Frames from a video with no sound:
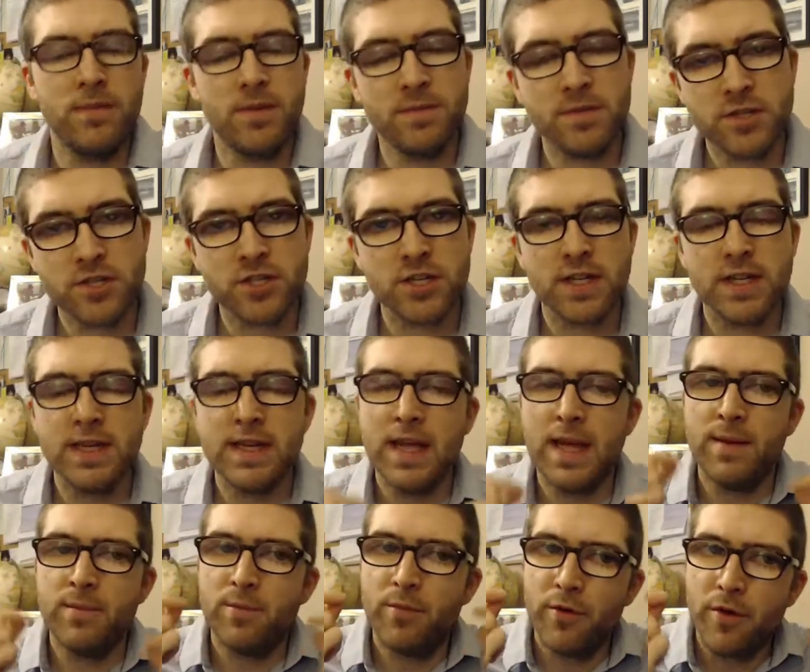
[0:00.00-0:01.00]
the machine
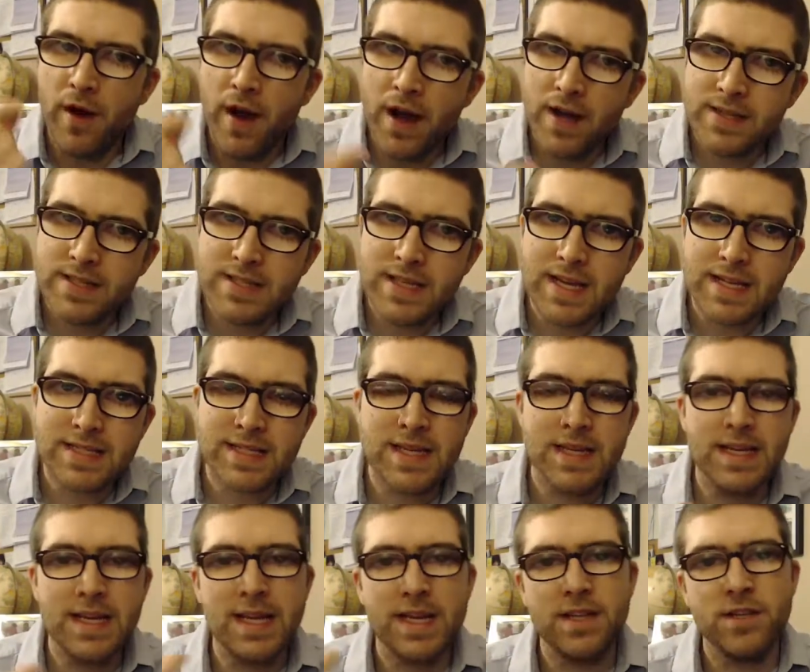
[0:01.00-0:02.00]
and process
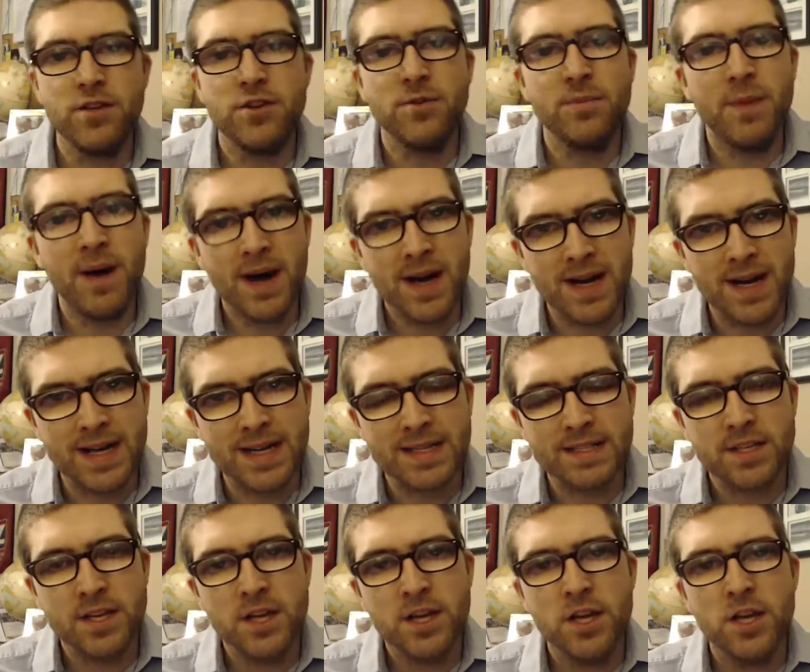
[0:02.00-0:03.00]
it in your
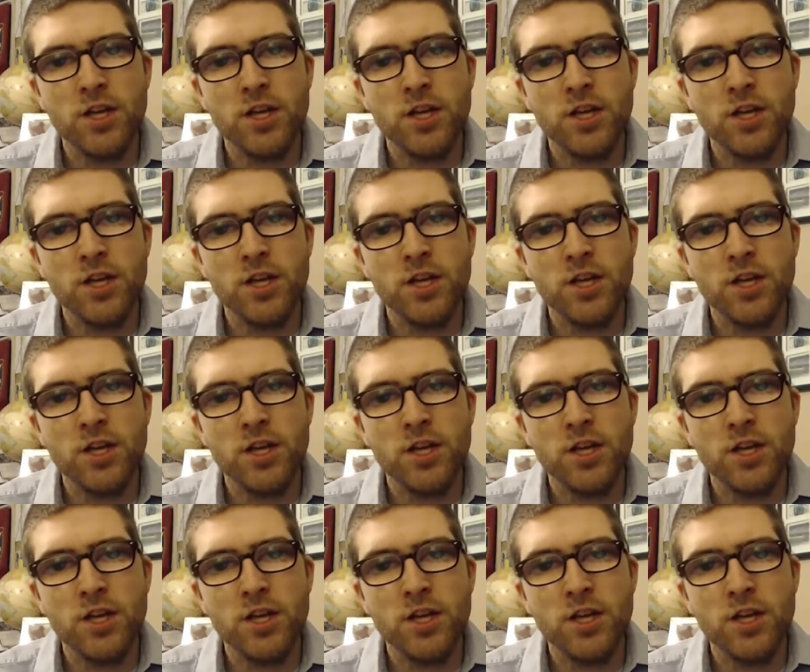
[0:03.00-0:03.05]
mind.